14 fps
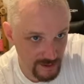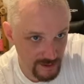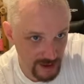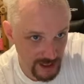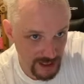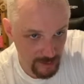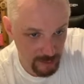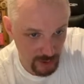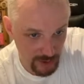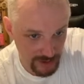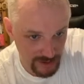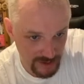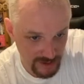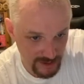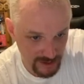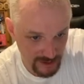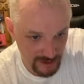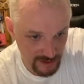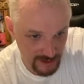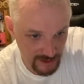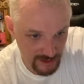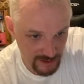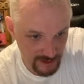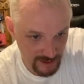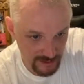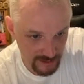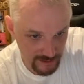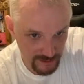high point
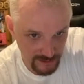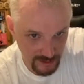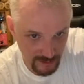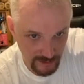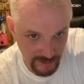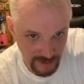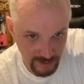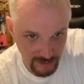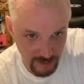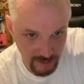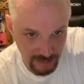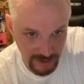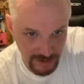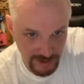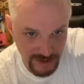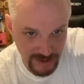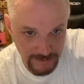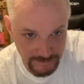down to your low point.